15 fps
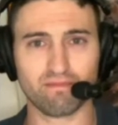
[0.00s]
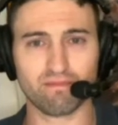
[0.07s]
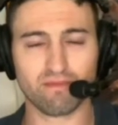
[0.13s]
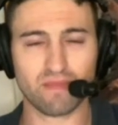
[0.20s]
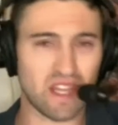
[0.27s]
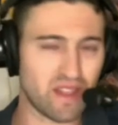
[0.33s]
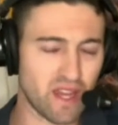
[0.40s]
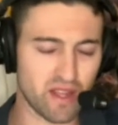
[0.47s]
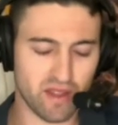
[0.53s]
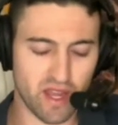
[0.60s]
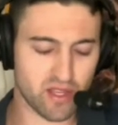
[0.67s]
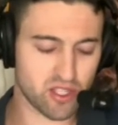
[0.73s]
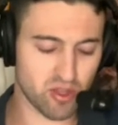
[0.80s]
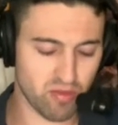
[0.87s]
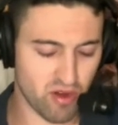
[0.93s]
Now,
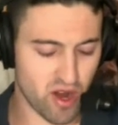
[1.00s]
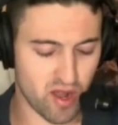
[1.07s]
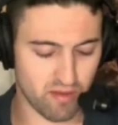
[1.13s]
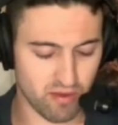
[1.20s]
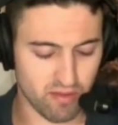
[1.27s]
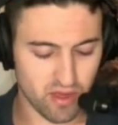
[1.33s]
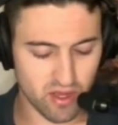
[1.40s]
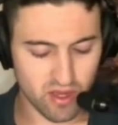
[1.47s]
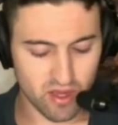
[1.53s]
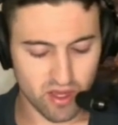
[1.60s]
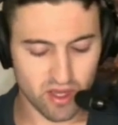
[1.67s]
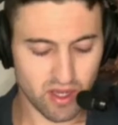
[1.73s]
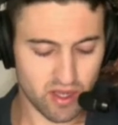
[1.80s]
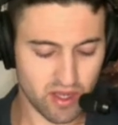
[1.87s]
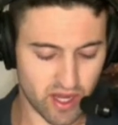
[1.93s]
that's the problem.
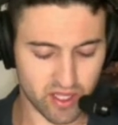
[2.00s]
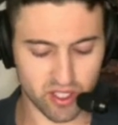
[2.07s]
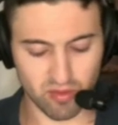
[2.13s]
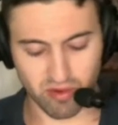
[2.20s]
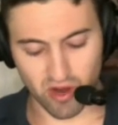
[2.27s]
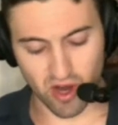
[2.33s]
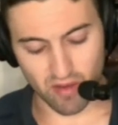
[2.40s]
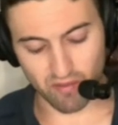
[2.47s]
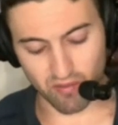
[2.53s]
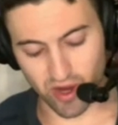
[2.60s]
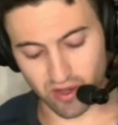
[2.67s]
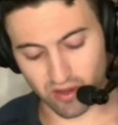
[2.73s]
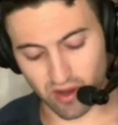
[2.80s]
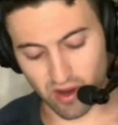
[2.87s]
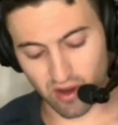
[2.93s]
That's the problem right
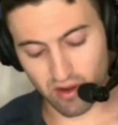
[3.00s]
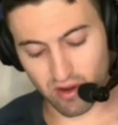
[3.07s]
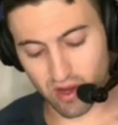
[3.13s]
there.